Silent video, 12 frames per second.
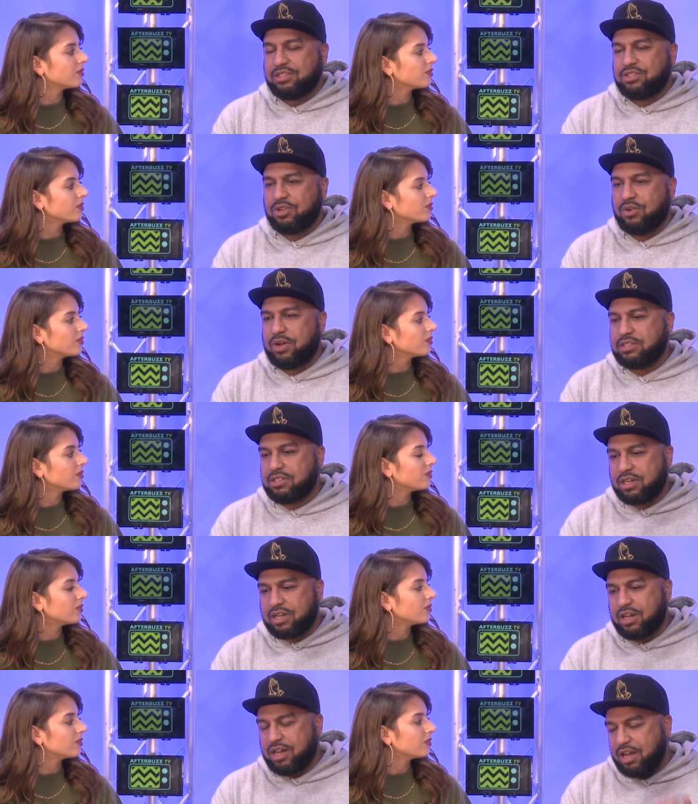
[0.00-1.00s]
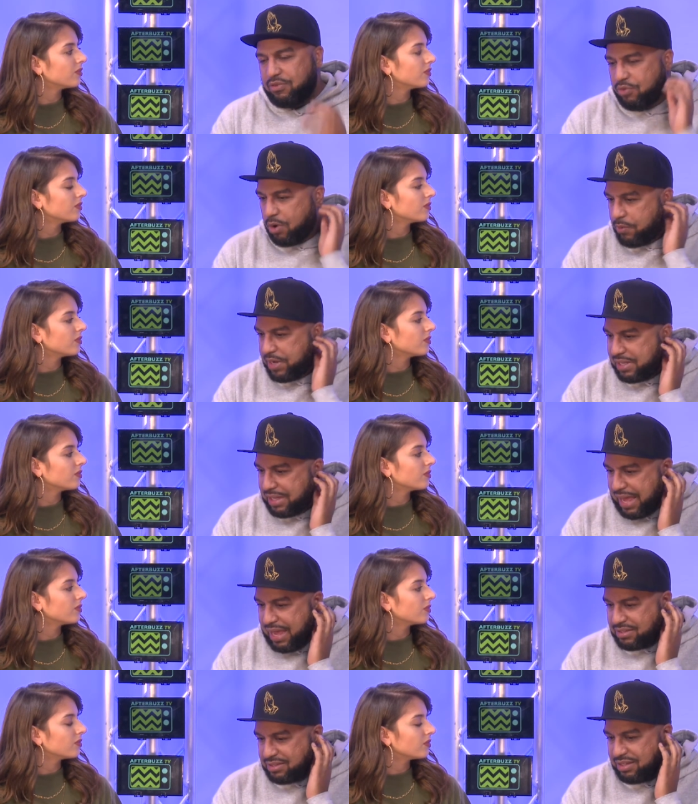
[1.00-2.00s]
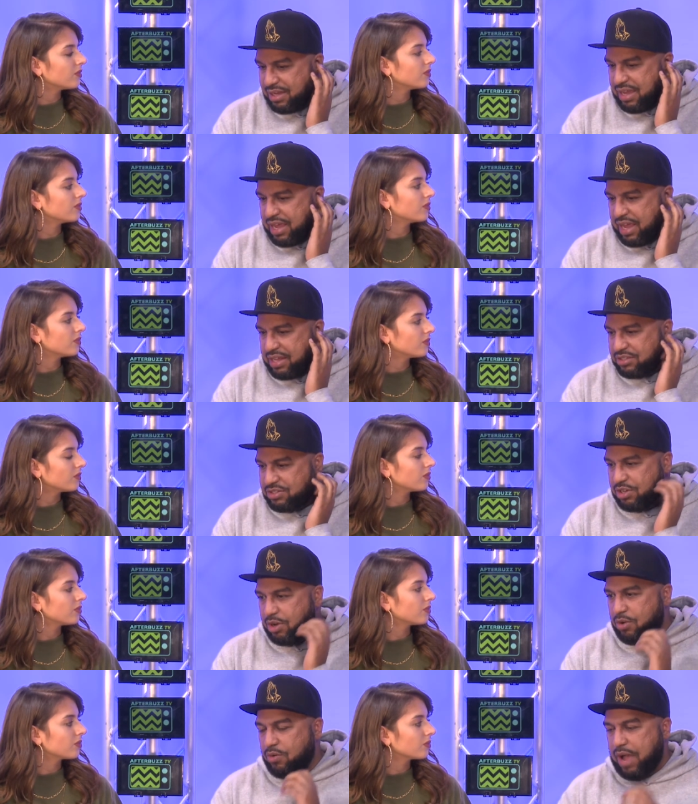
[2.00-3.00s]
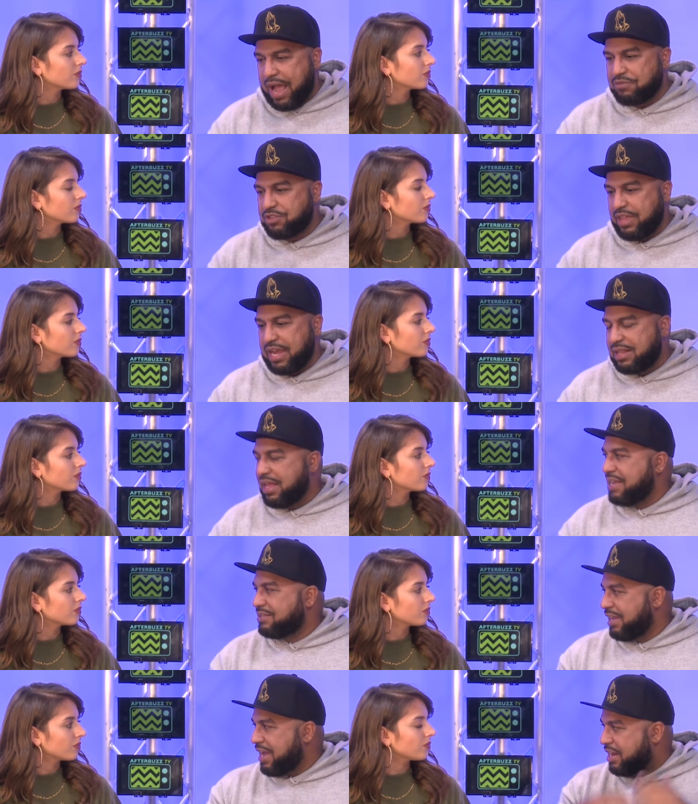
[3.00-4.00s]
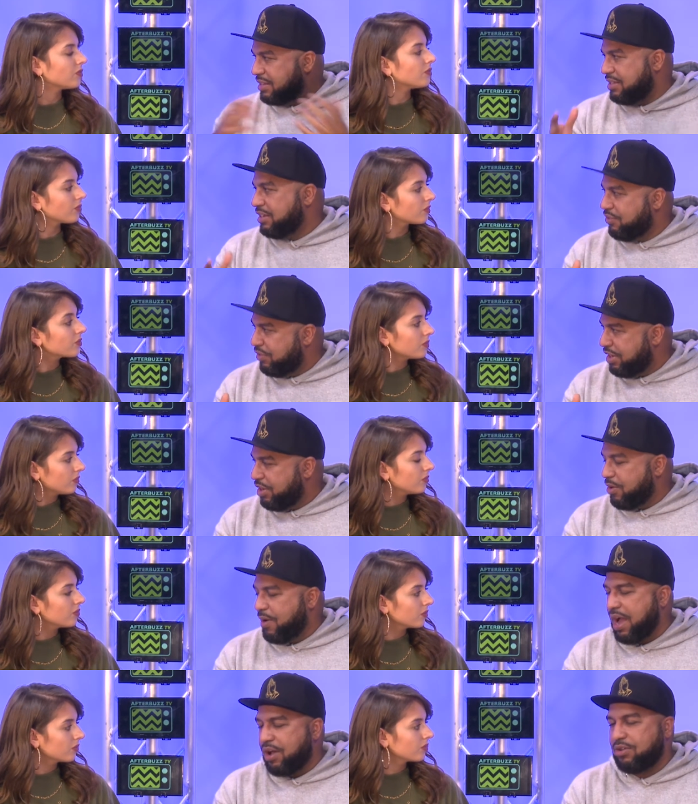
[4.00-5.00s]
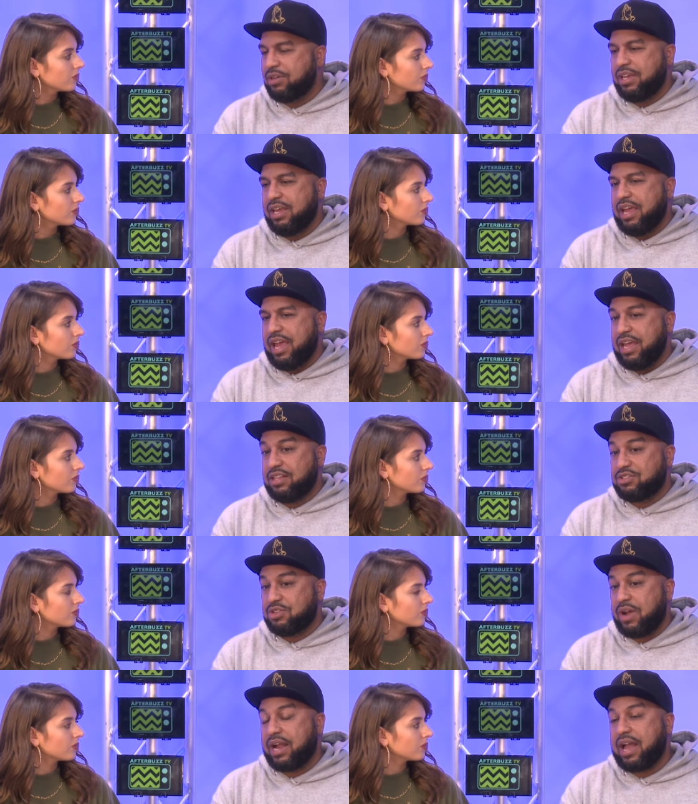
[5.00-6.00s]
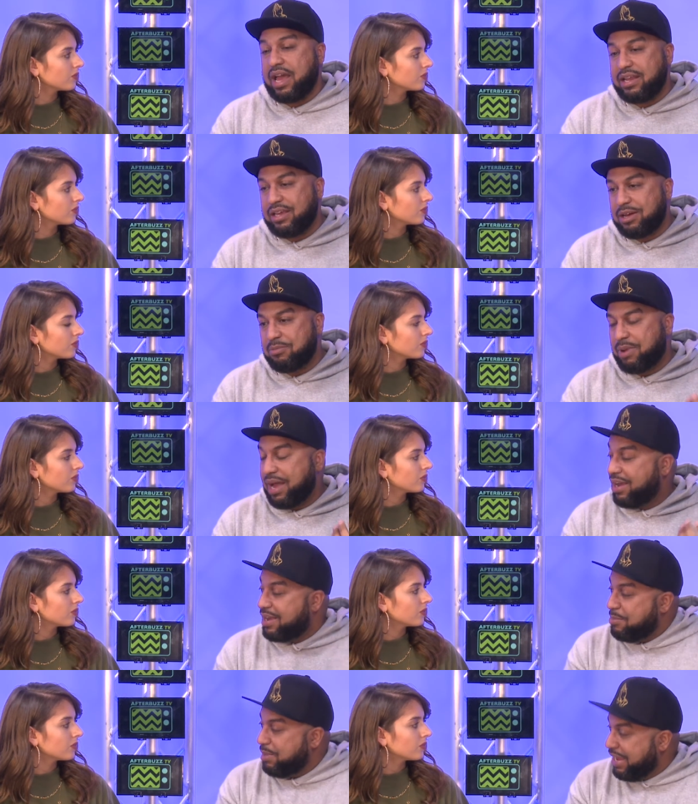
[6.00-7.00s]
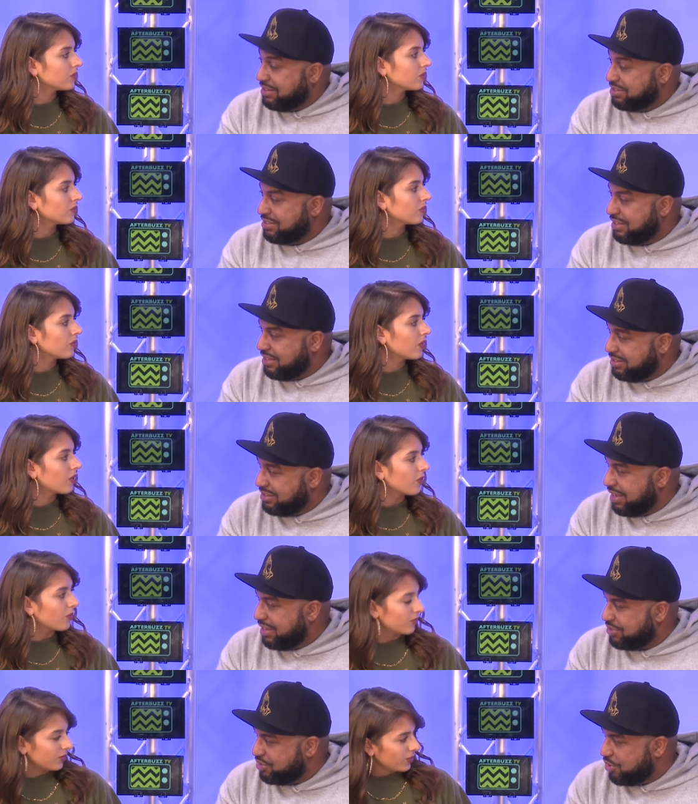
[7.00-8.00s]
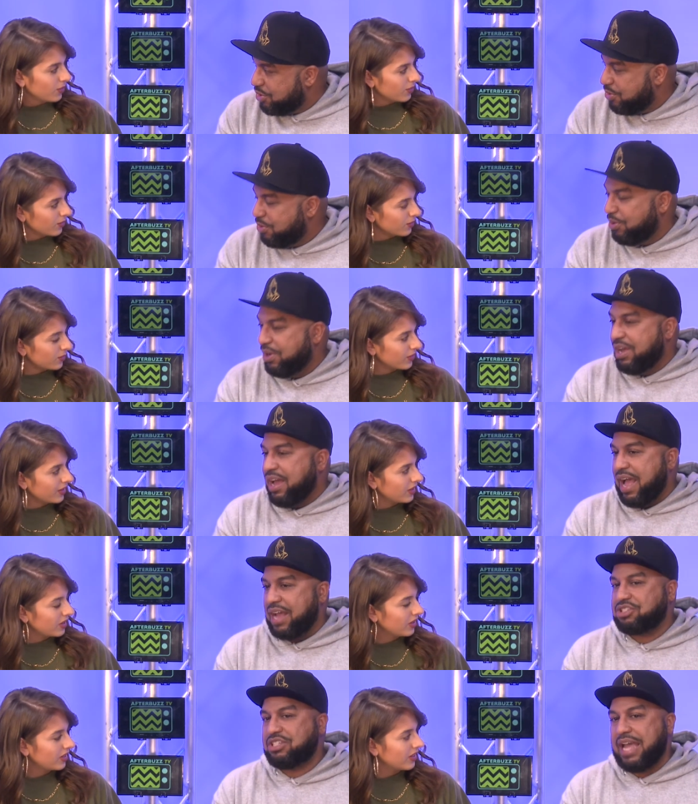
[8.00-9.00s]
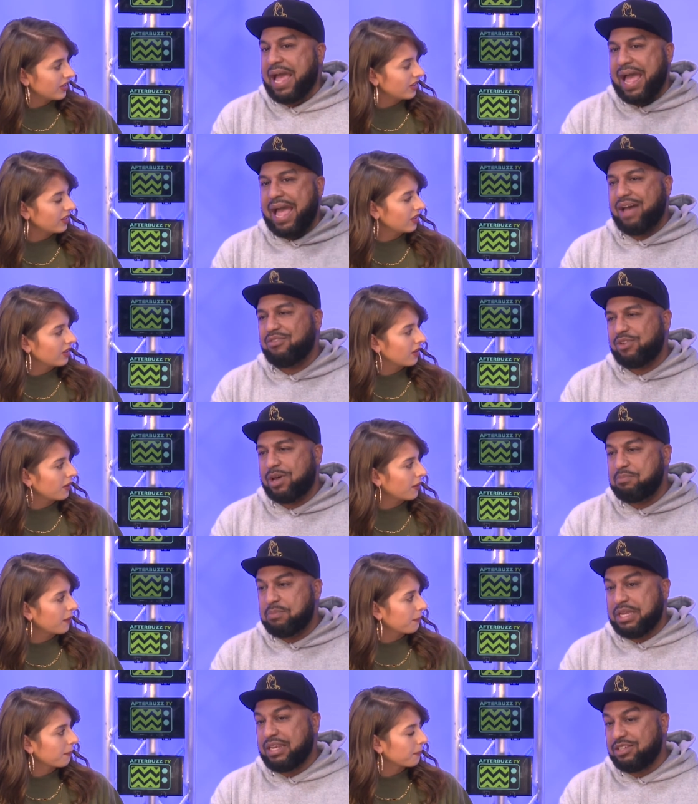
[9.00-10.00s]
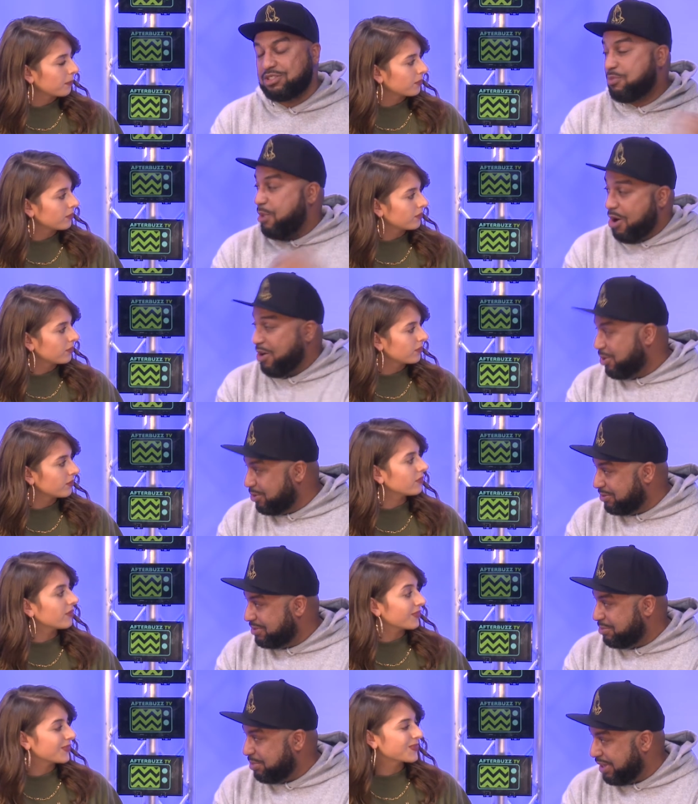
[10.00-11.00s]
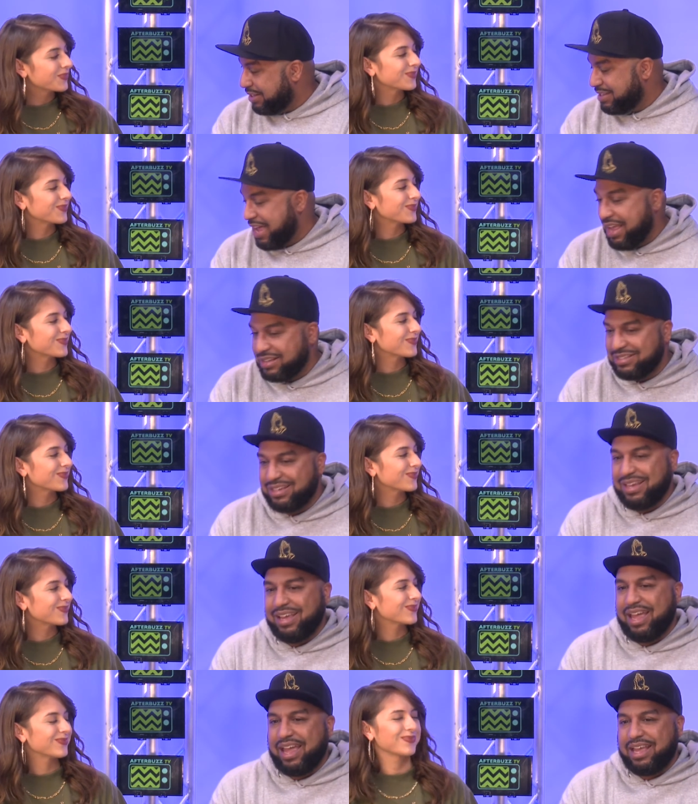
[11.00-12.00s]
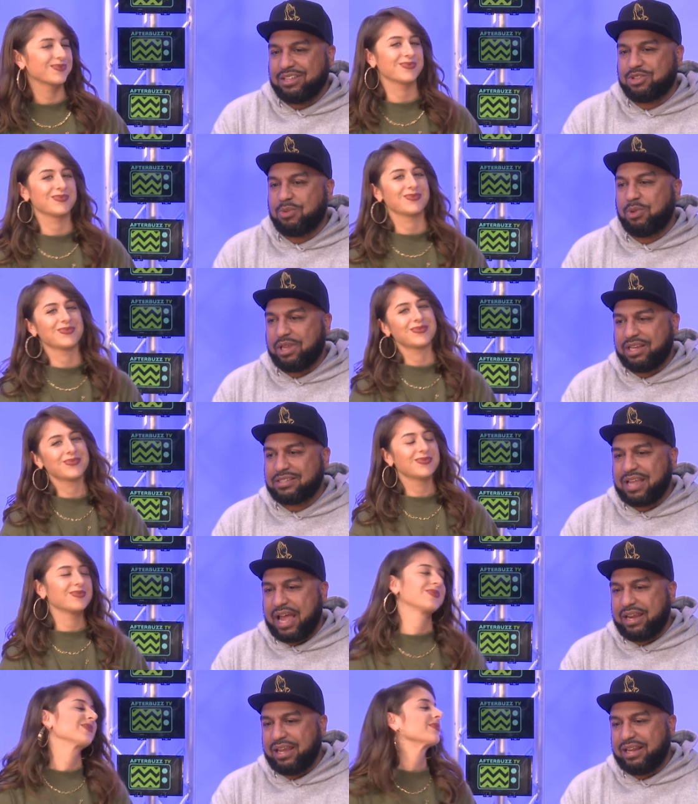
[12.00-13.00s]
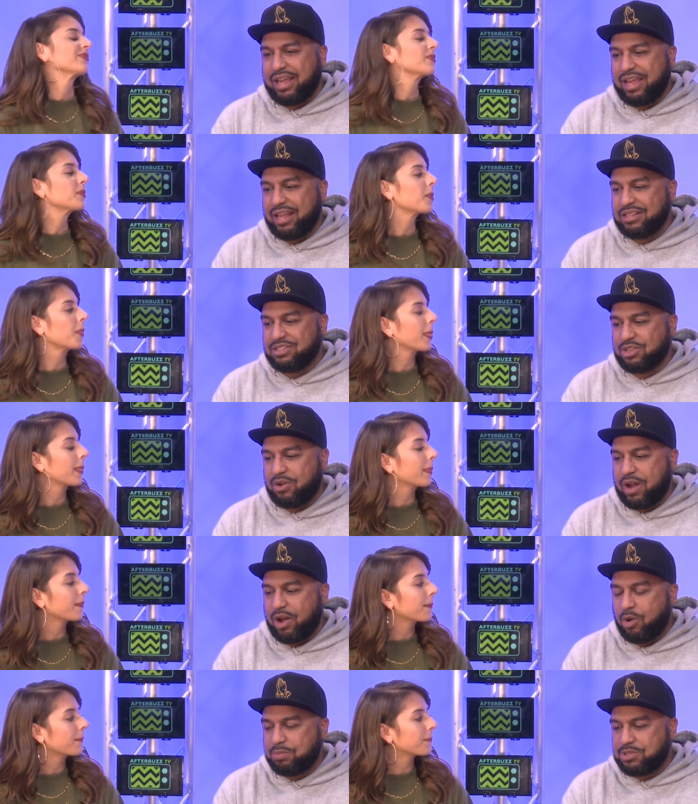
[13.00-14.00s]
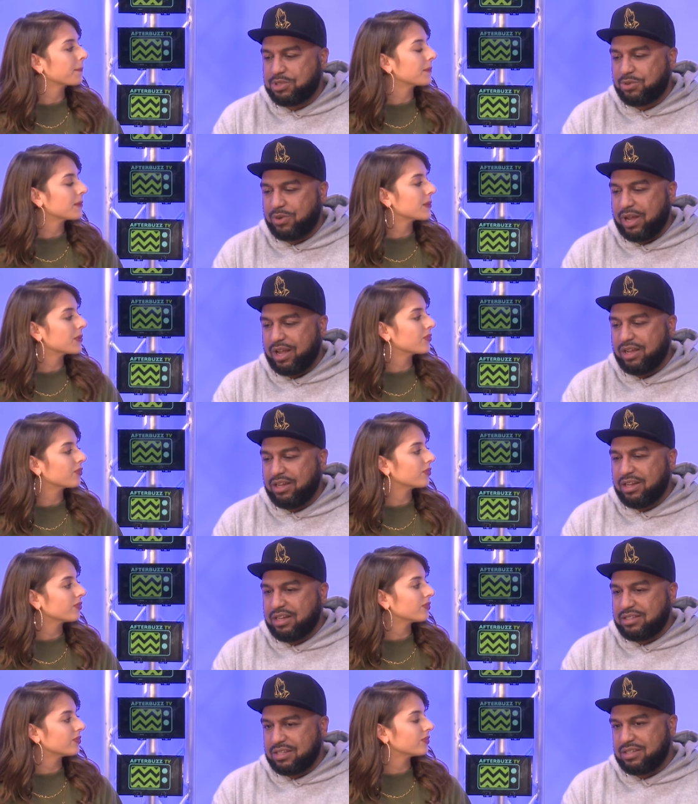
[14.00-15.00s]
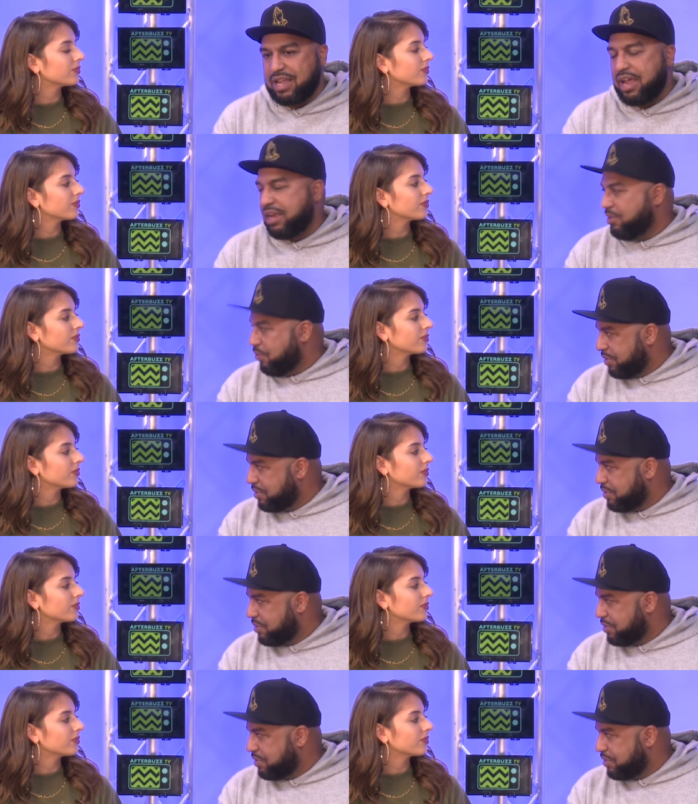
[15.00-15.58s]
Speaker 1: so I took a, a four week class. And so after that class, they kind of sent a video out and so I got hit up by a couple of agencies. And so I actually have a meeting tomorrow to be exact. And so I'm really excited. And so I hope to uh, to sign with